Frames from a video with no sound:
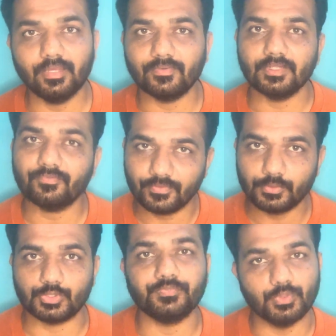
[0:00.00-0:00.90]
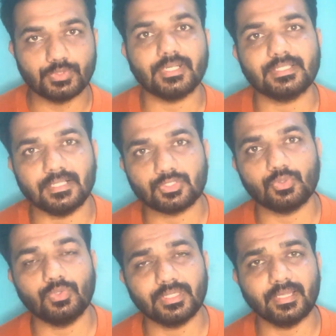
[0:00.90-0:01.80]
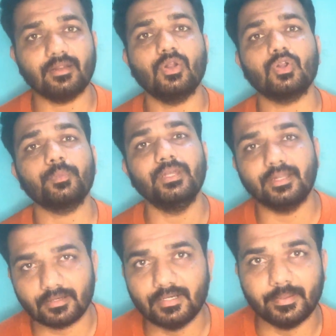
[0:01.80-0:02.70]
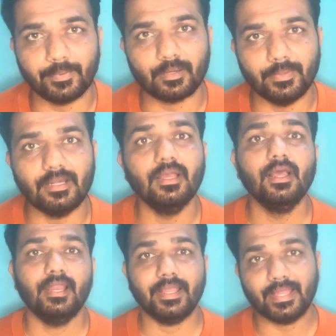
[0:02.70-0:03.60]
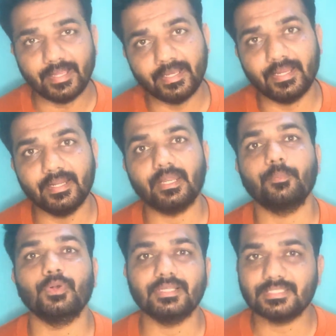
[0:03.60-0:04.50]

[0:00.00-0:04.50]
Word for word: Even the future is also good. There are a lot of internal department like aggregate reporting,